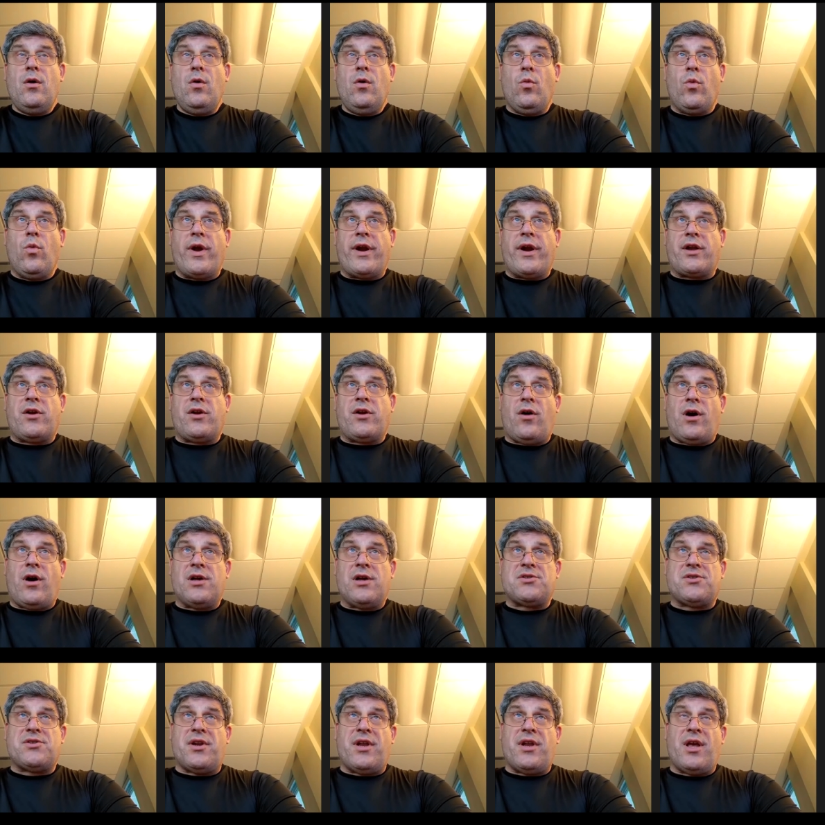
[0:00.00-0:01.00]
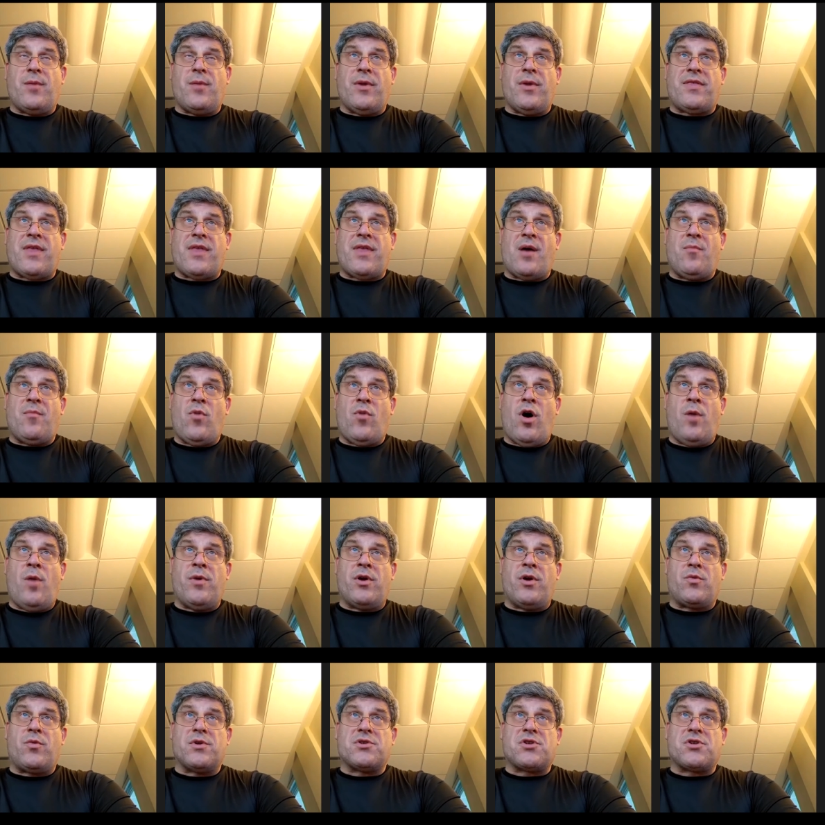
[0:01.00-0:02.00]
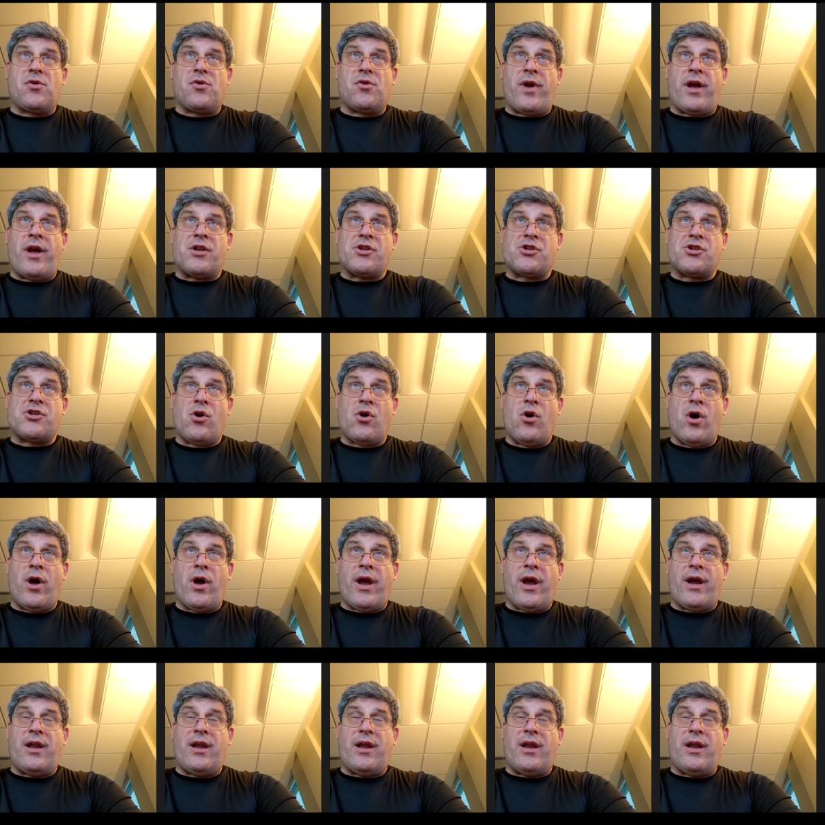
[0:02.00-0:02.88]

what it caused in him at that moment was great joy,